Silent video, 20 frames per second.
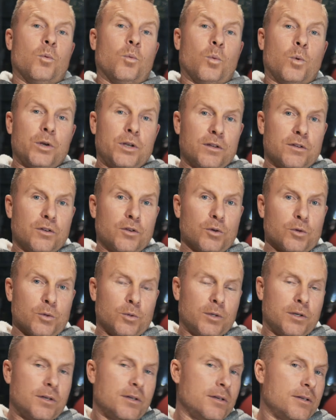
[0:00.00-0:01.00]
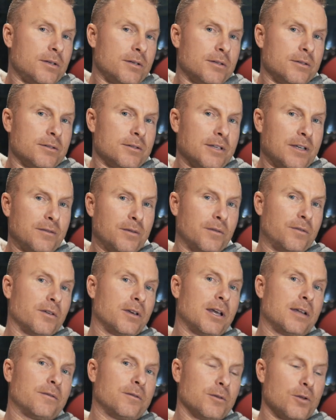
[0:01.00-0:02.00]
what do if you're
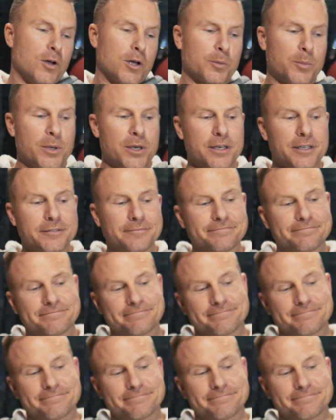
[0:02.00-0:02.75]
forgetful like me